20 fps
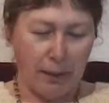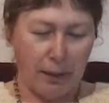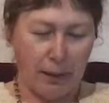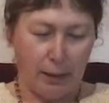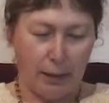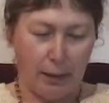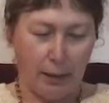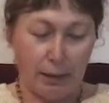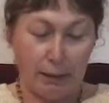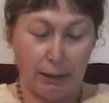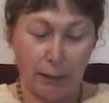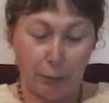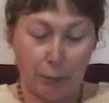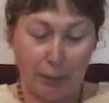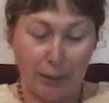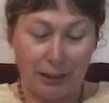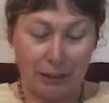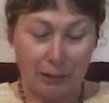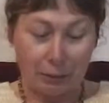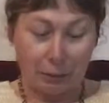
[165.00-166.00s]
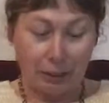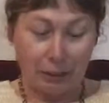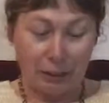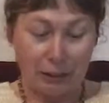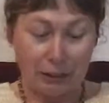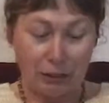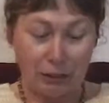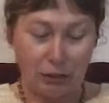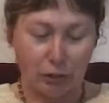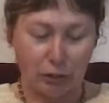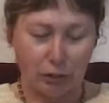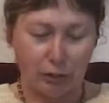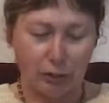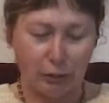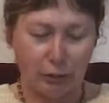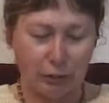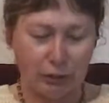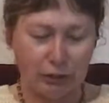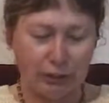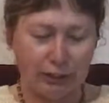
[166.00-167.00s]
I did pass my license on the
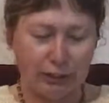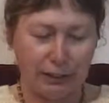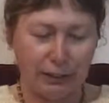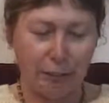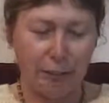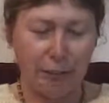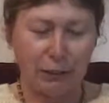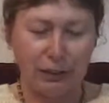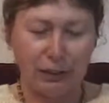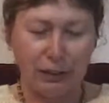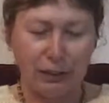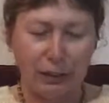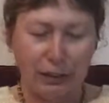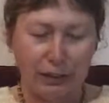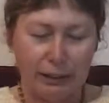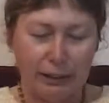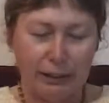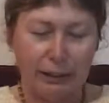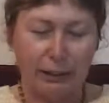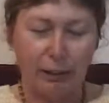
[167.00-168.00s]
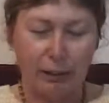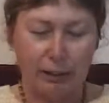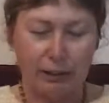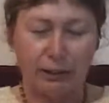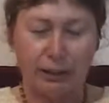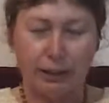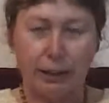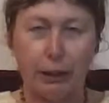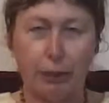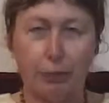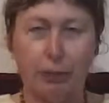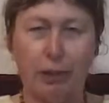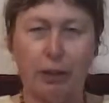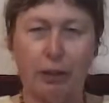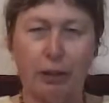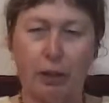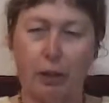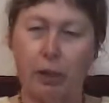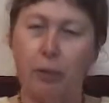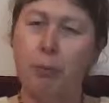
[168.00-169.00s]
first attempt. Yeah, I studied a bit
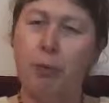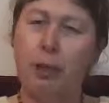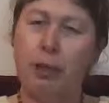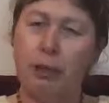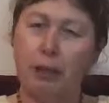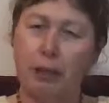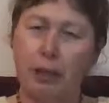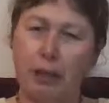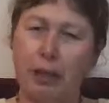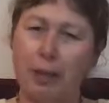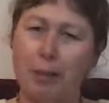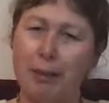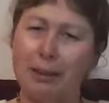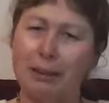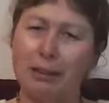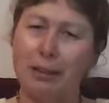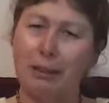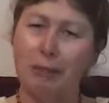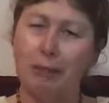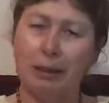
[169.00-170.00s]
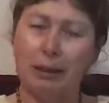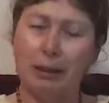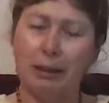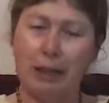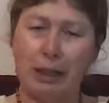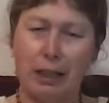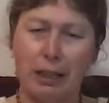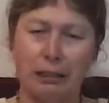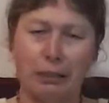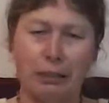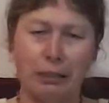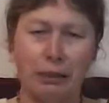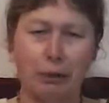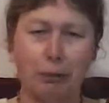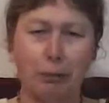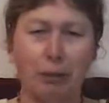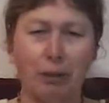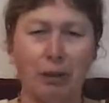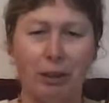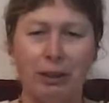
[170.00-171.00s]
at home. The club actually run classes,
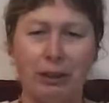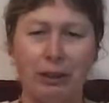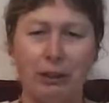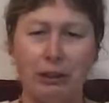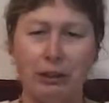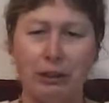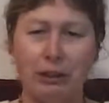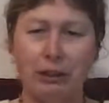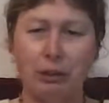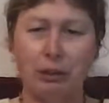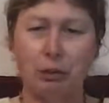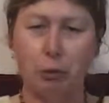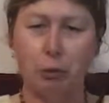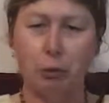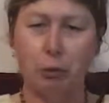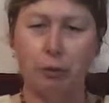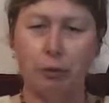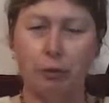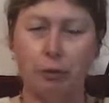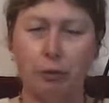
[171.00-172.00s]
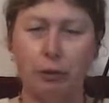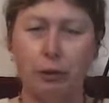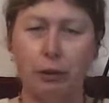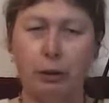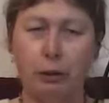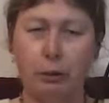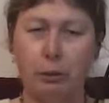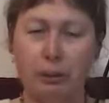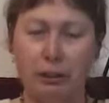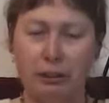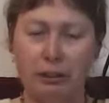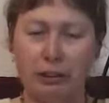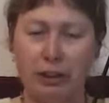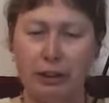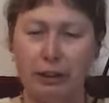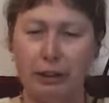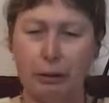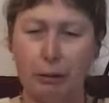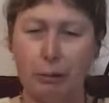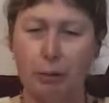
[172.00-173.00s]
but I'd actually sort of been
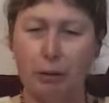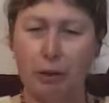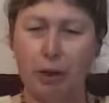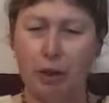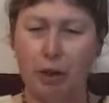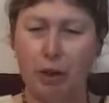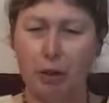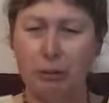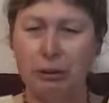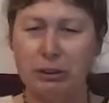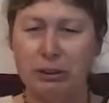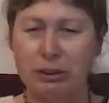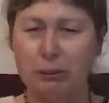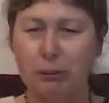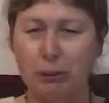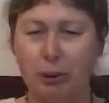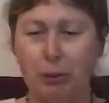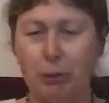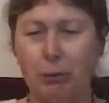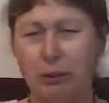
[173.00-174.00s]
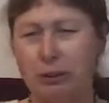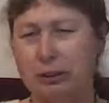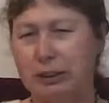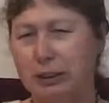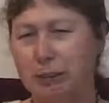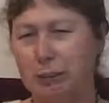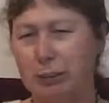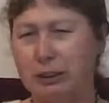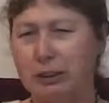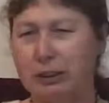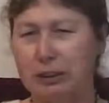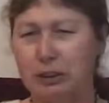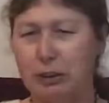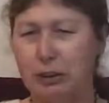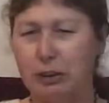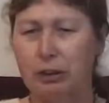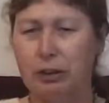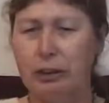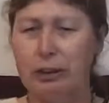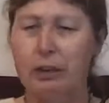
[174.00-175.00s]
studying the book at home and said, well, I want to take my test
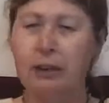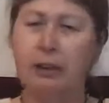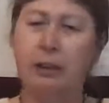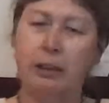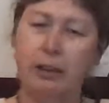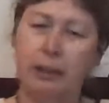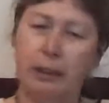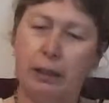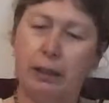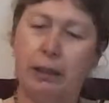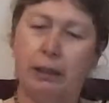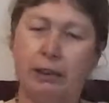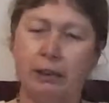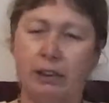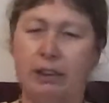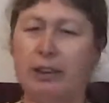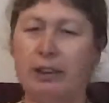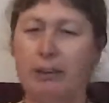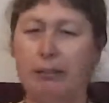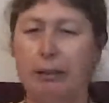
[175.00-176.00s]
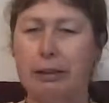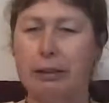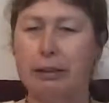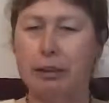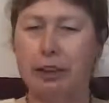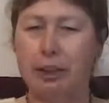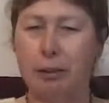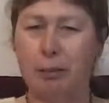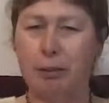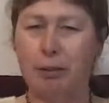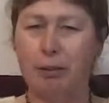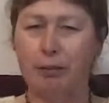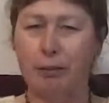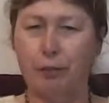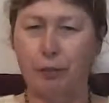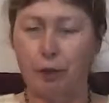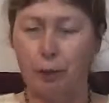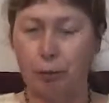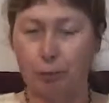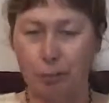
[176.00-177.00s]
early. And so they arrange a couple
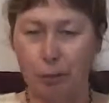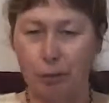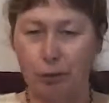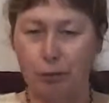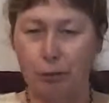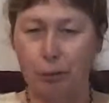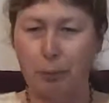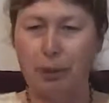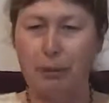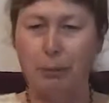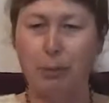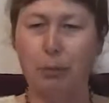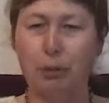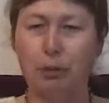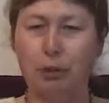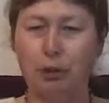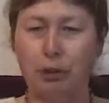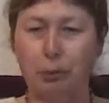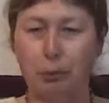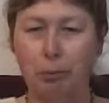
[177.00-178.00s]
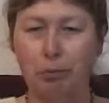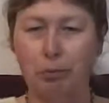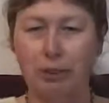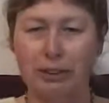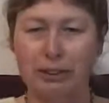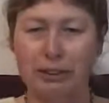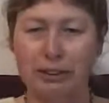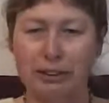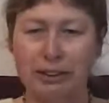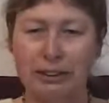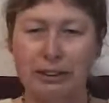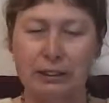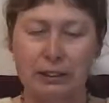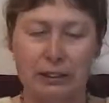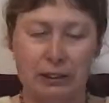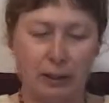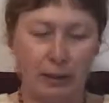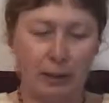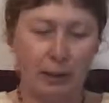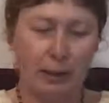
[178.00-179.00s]
of approved people to supervise the
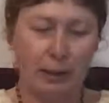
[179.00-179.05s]
test,